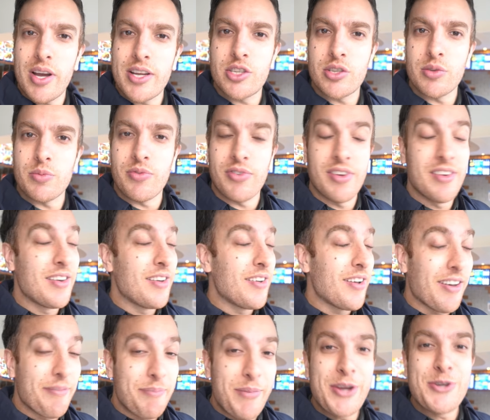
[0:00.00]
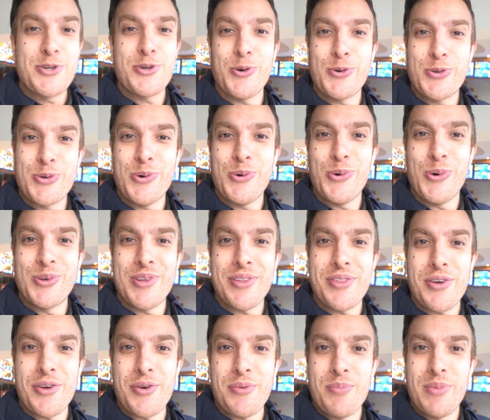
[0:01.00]
items. I've made sure to order
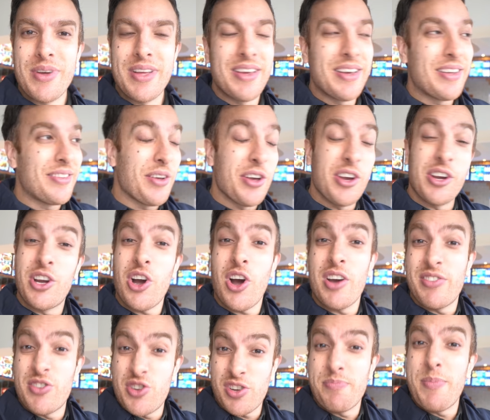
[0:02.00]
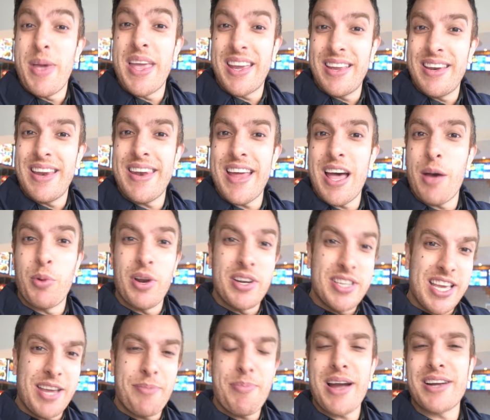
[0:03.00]
them. The guys are just making it now. I'm gonna
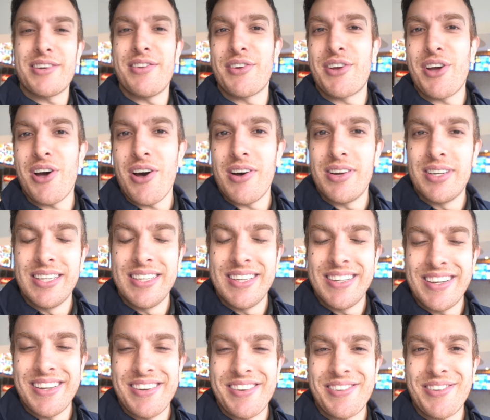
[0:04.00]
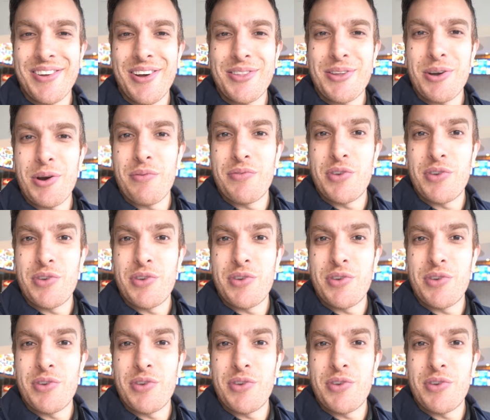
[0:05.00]
take it back to the car and start that